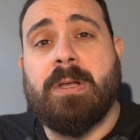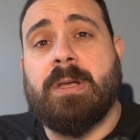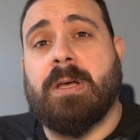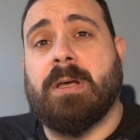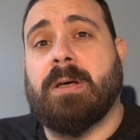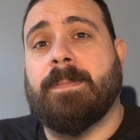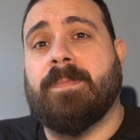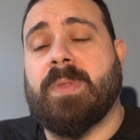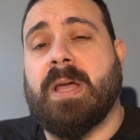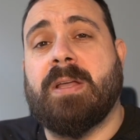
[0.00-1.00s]

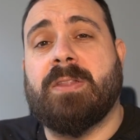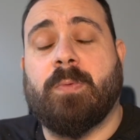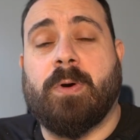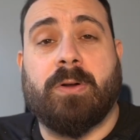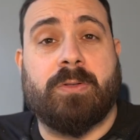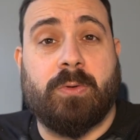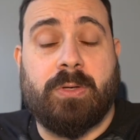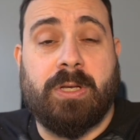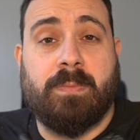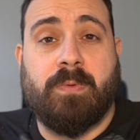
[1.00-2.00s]
And they were
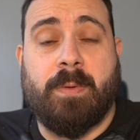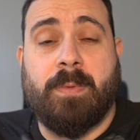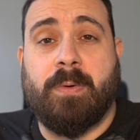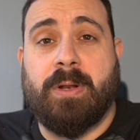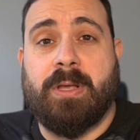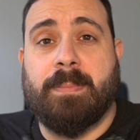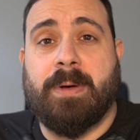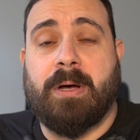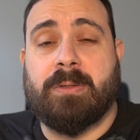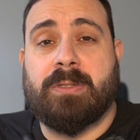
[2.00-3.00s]
talking primarily
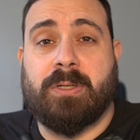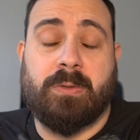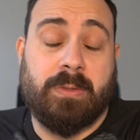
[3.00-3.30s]
about